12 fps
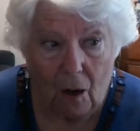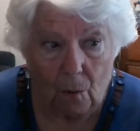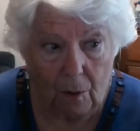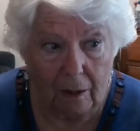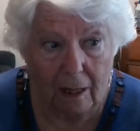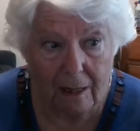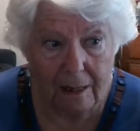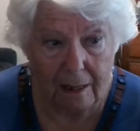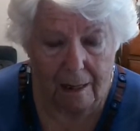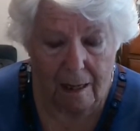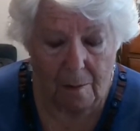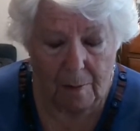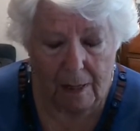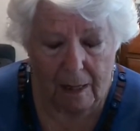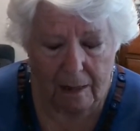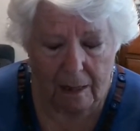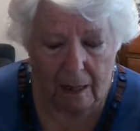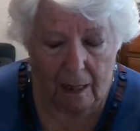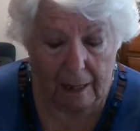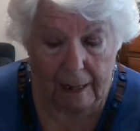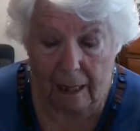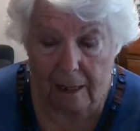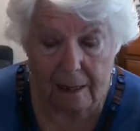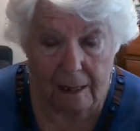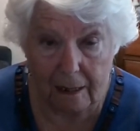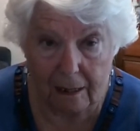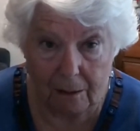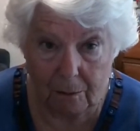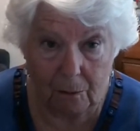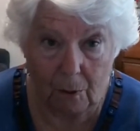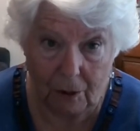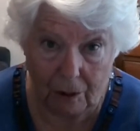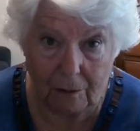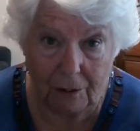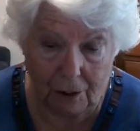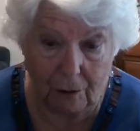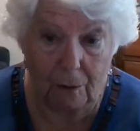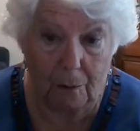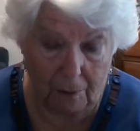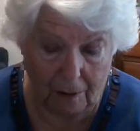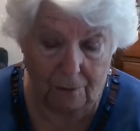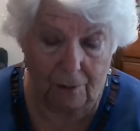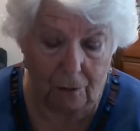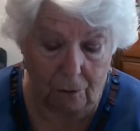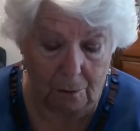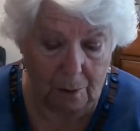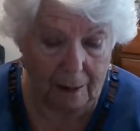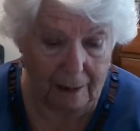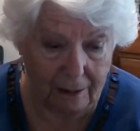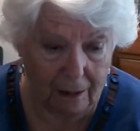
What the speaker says: Well, last night in bed, I can't tell you what you have known pain,